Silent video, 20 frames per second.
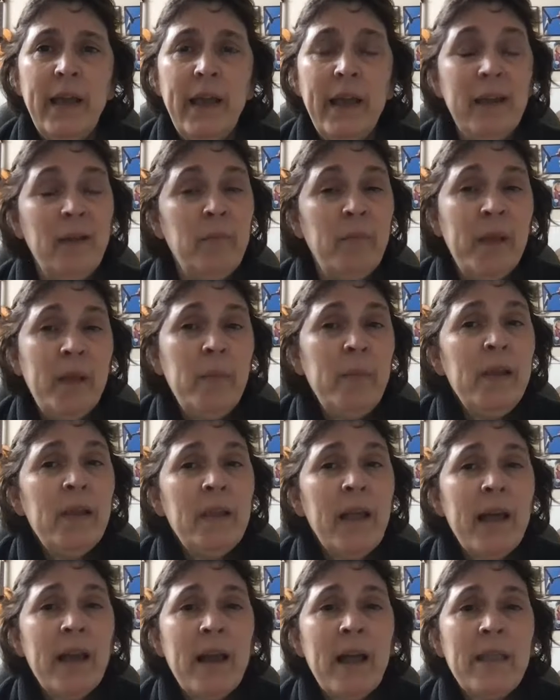and maybe
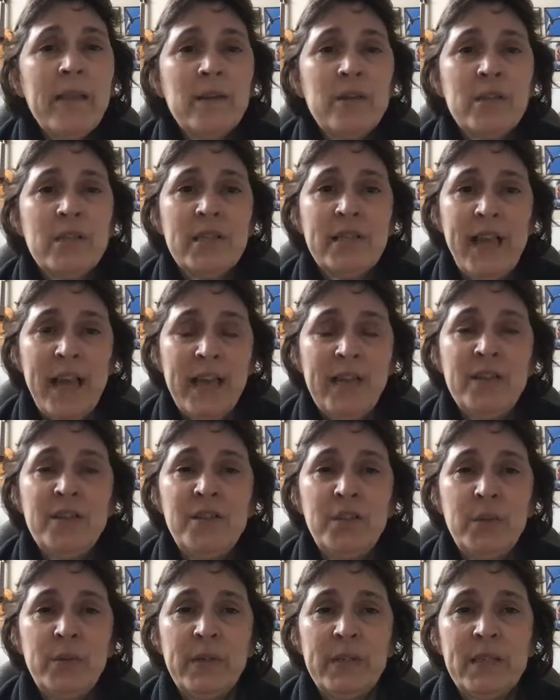let others
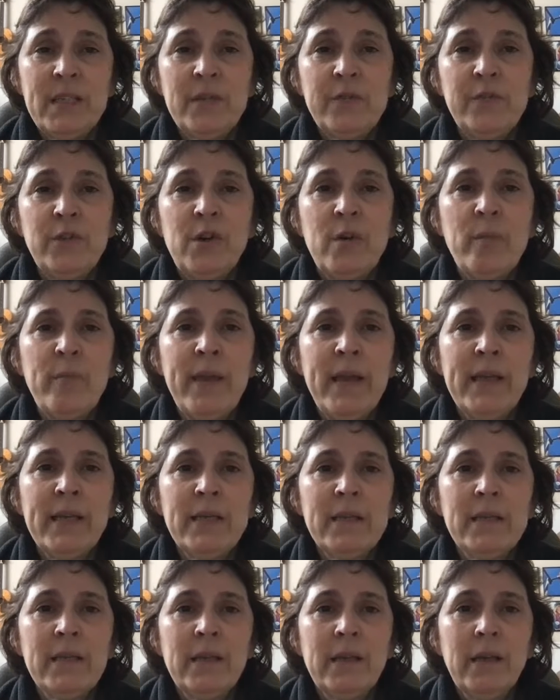tend to us for a
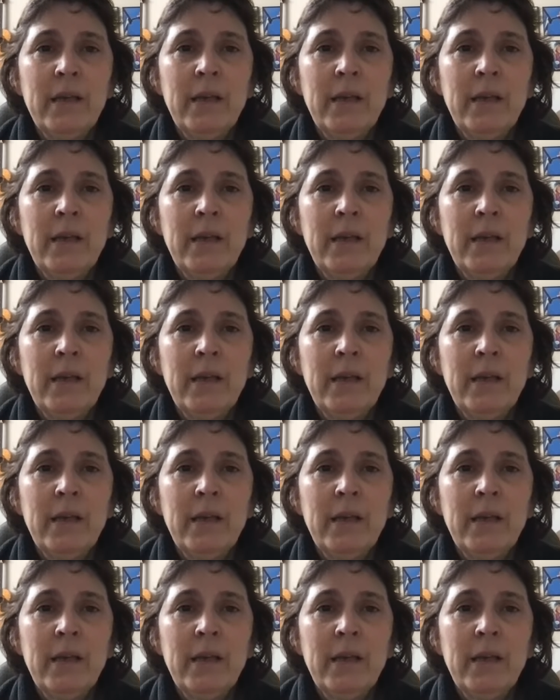bit.